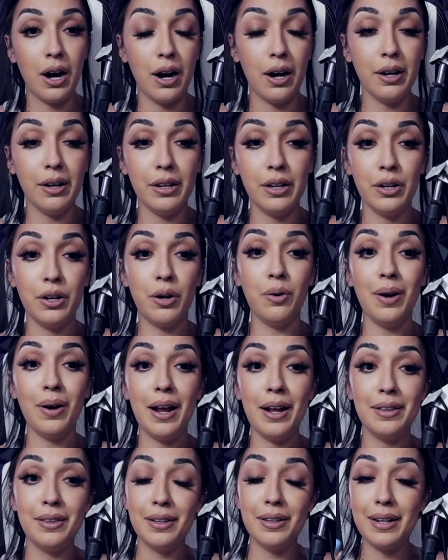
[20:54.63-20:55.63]
you know,
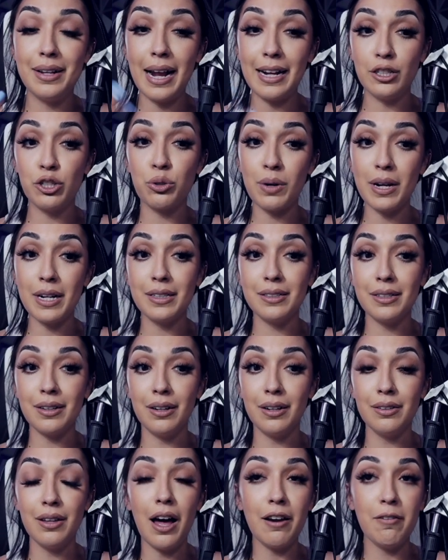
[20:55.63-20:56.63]
and they tricked
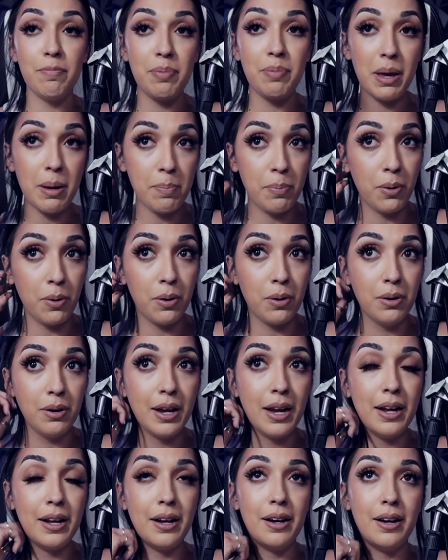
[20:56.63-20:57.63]
a lot of people
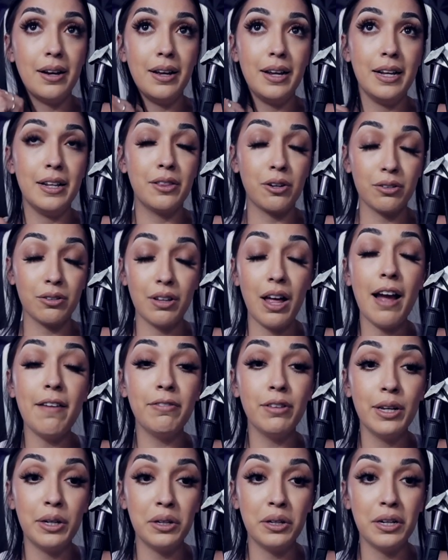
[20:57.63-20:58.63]
in their
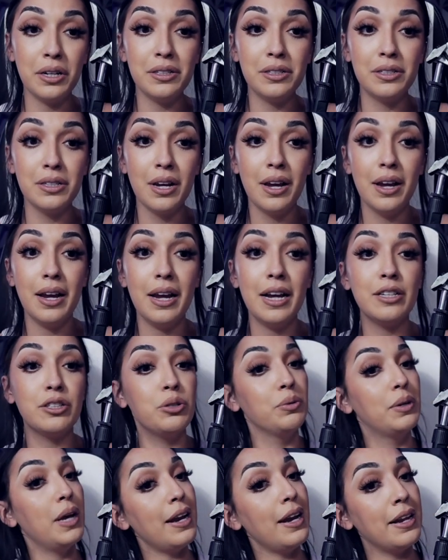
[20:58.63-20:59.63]
livelihoods
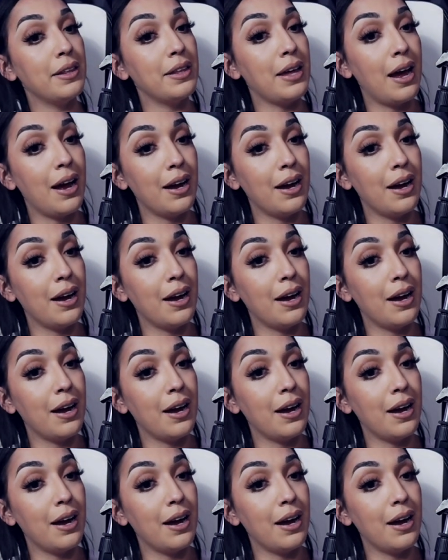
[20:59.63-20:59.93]
into getting that,